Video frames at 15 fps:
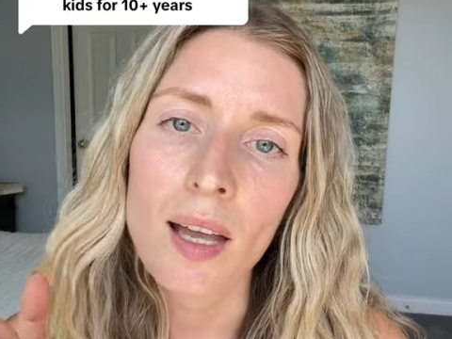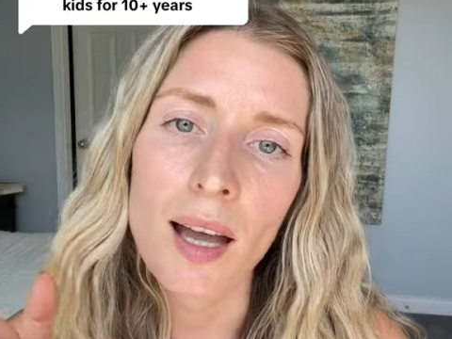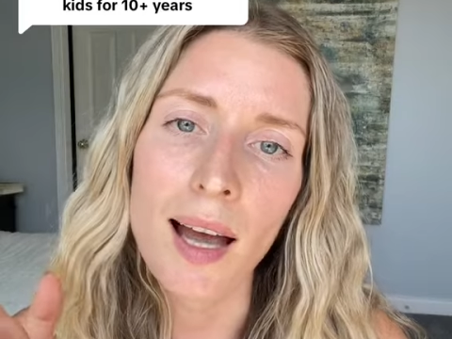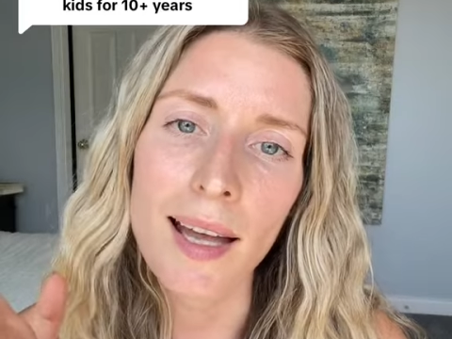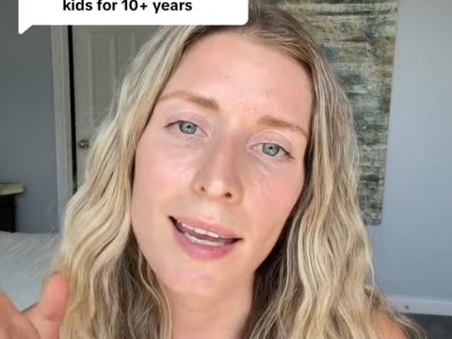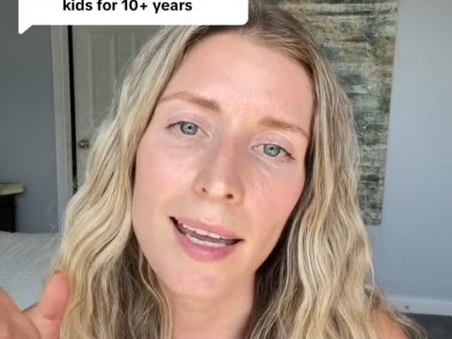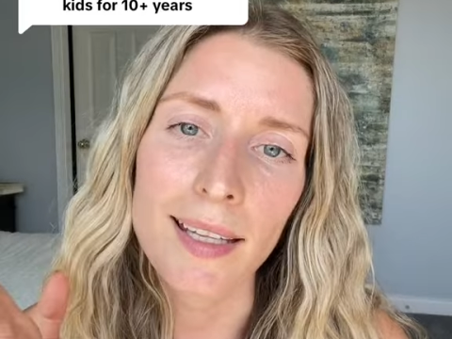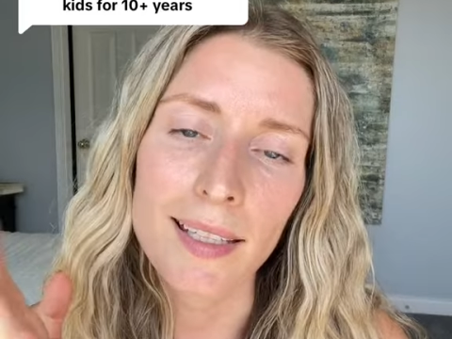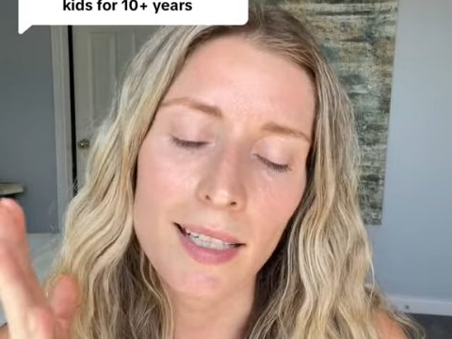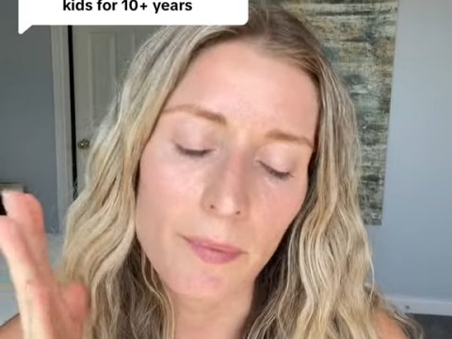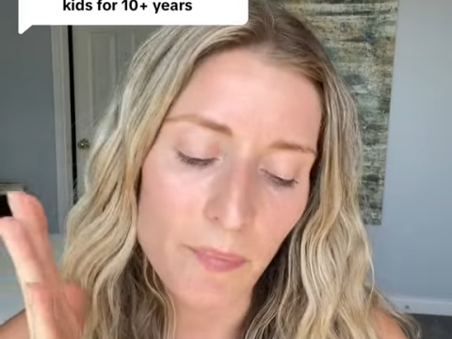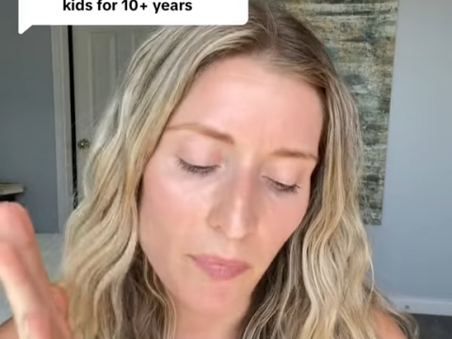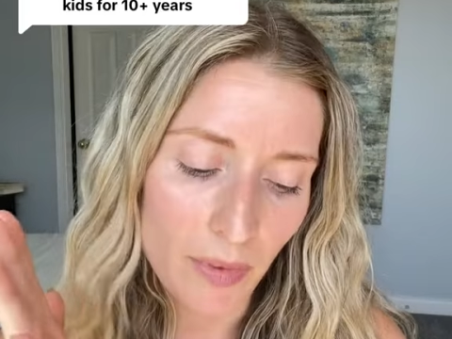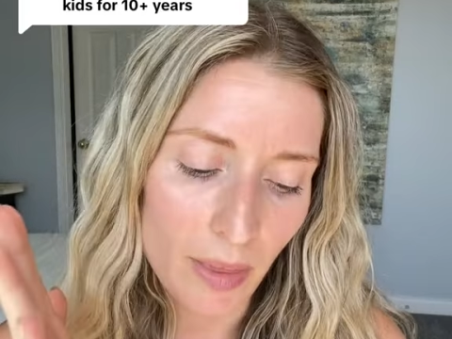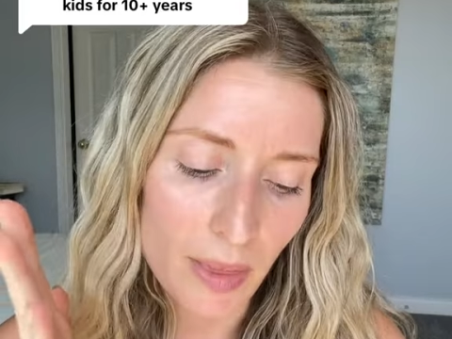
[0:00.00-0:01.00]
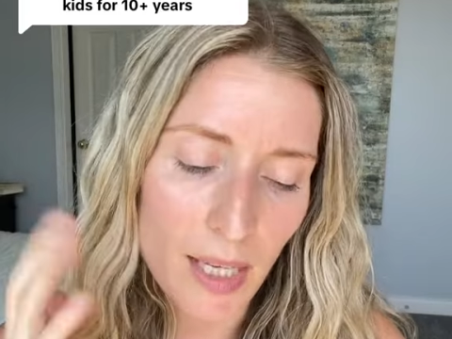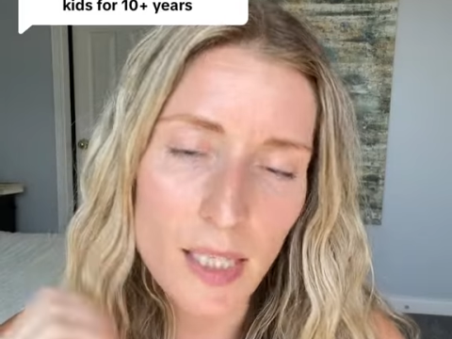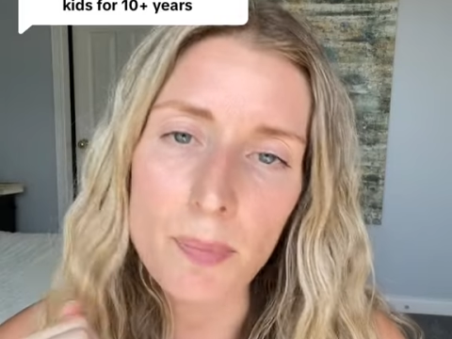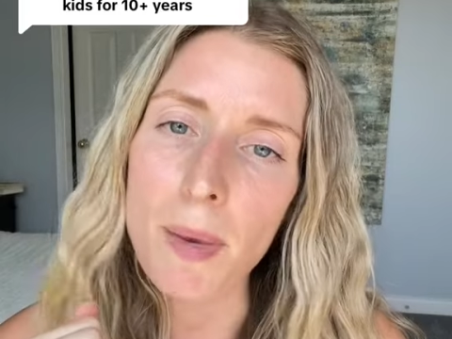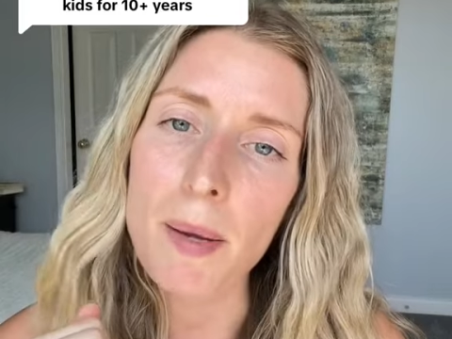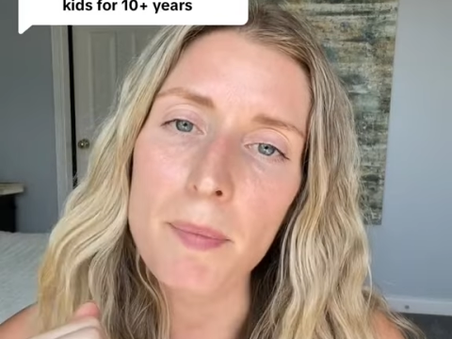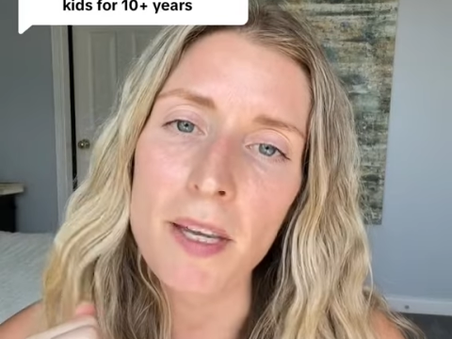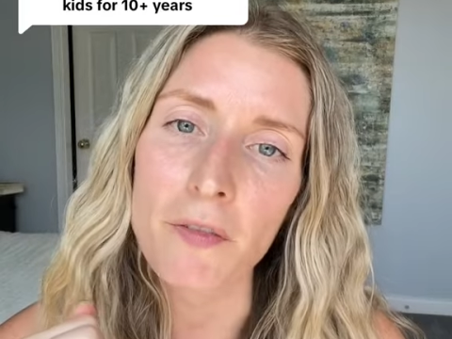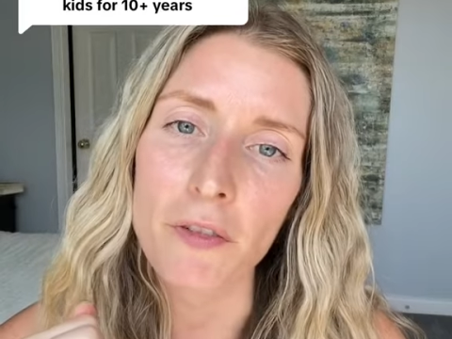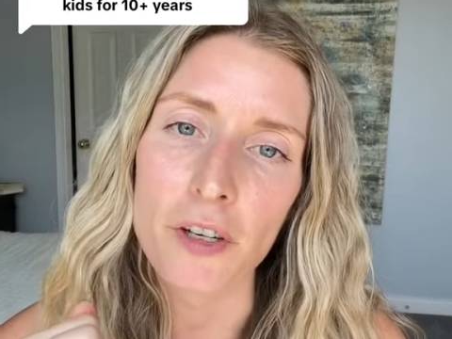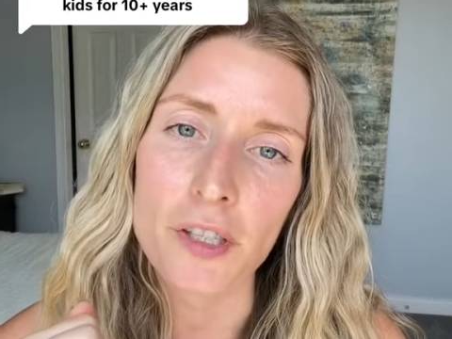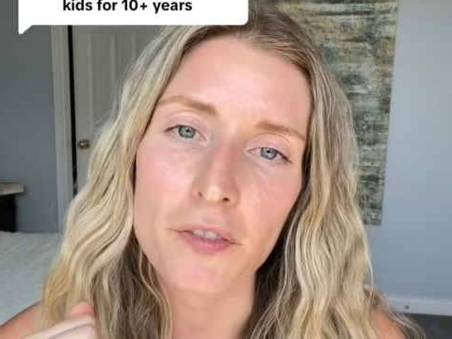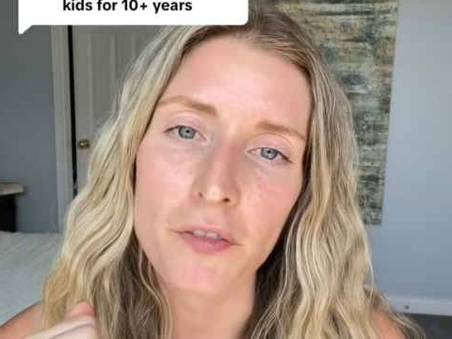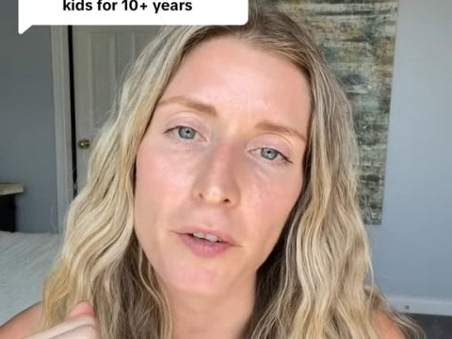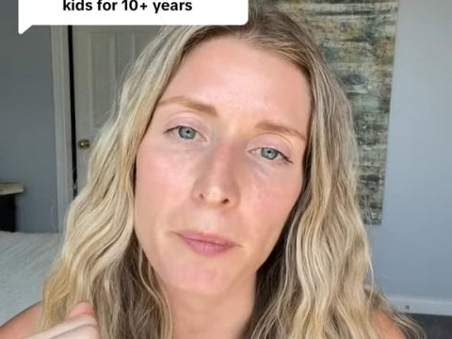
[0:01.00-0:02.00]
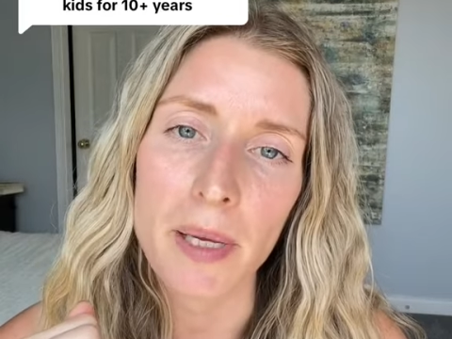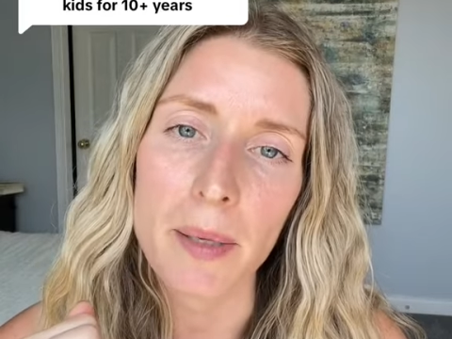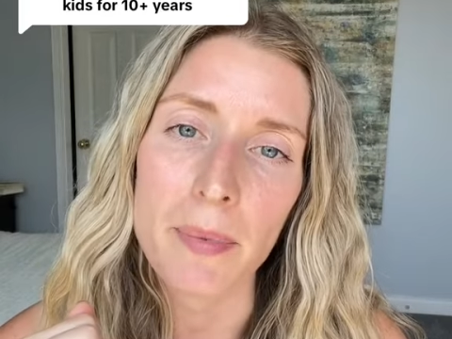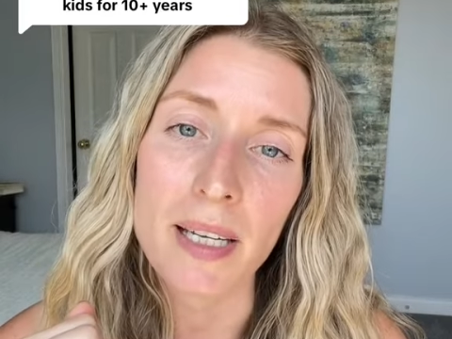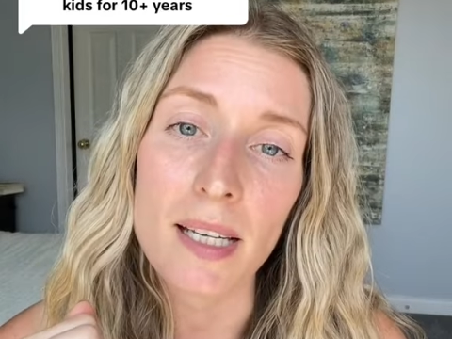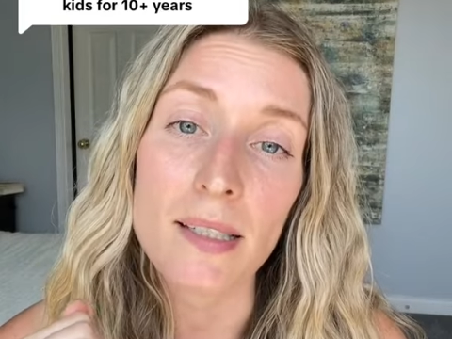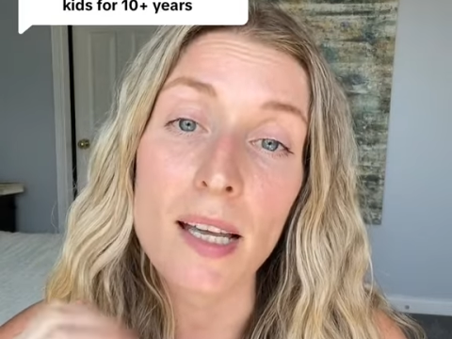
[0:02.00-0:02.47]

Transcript: Hi, Andy. This might be a first for me because